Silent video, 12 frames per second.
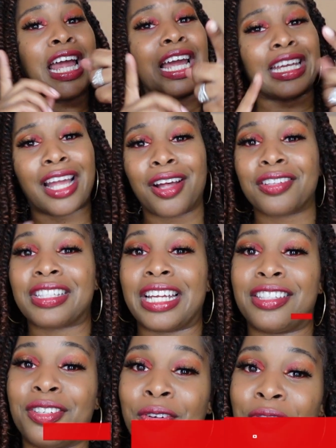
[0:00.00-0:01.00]
And y'all stay
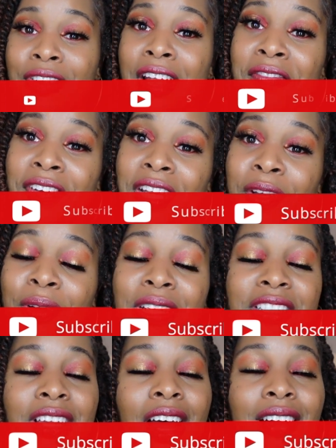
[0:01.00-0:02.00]
tuned for that video,
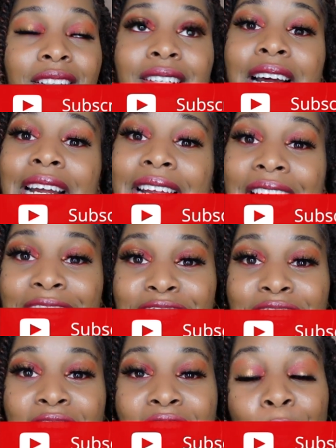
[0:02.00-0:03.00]
because y'all know I got
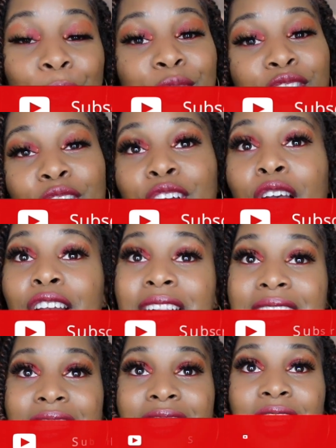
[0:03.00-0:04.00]
y'all. I will show y'all the
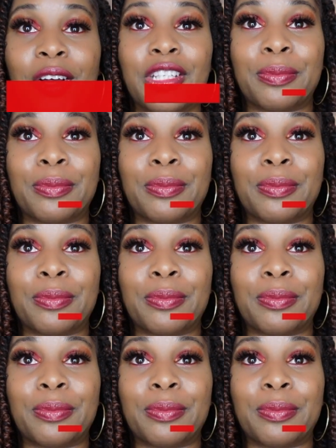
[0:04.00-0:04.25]
details.